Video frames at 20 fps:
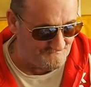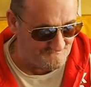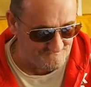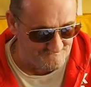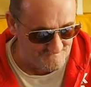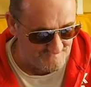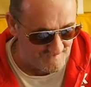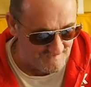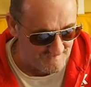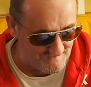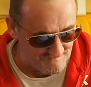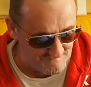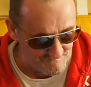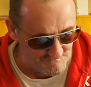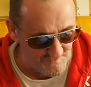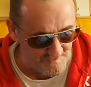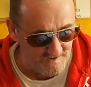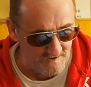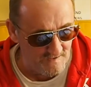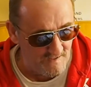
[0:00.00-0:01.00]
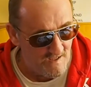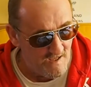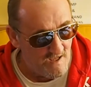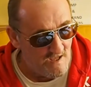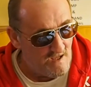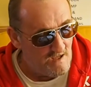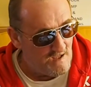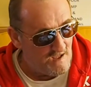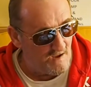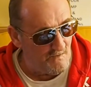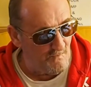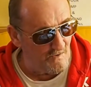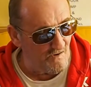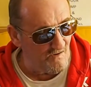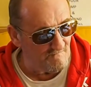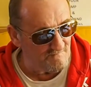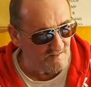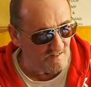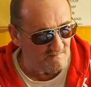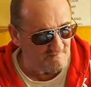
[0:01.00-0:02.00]
yeah, but
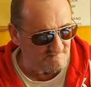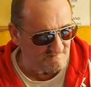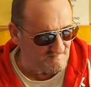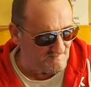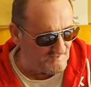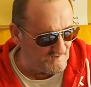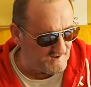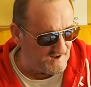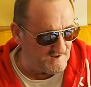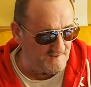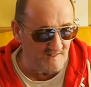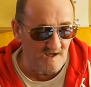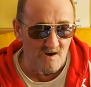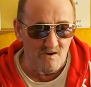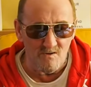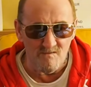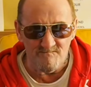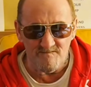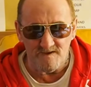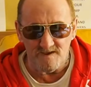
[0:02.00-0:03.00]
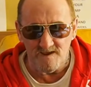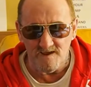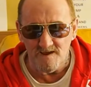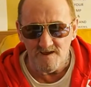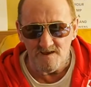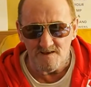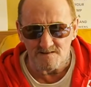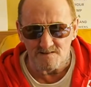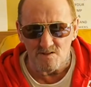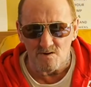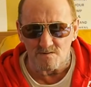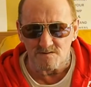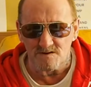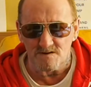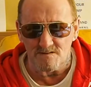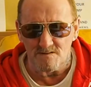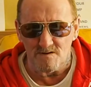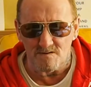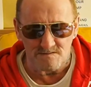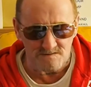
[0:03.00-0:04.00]
they did that over years, lots and
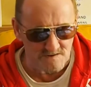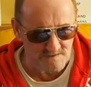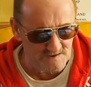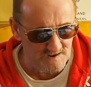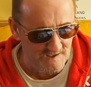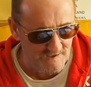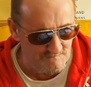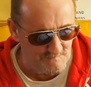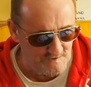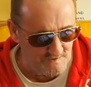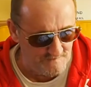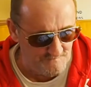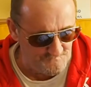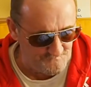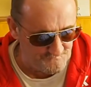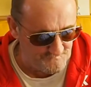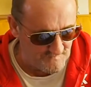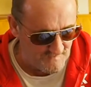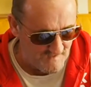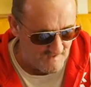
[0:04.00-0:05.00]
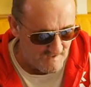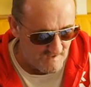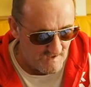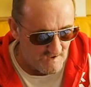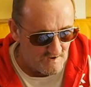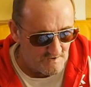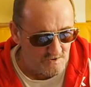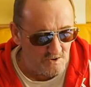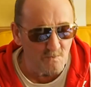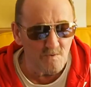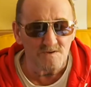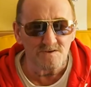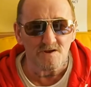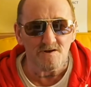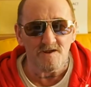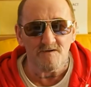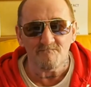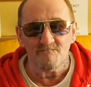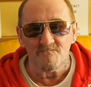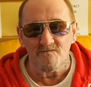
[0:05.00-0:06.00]
lots of times, yeah. Do us an
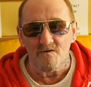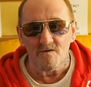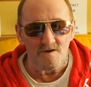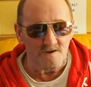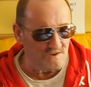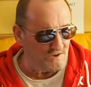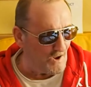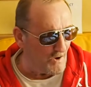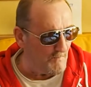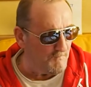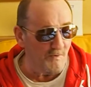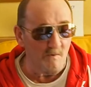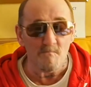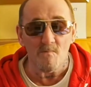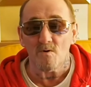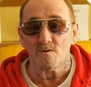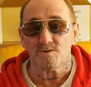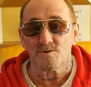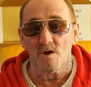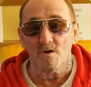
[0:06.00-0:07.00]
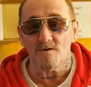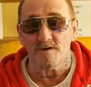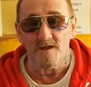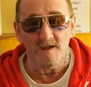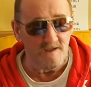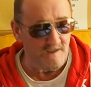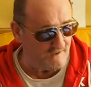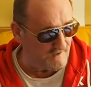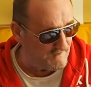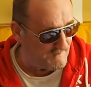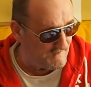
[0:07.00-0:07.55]
invoice, don't put much on it.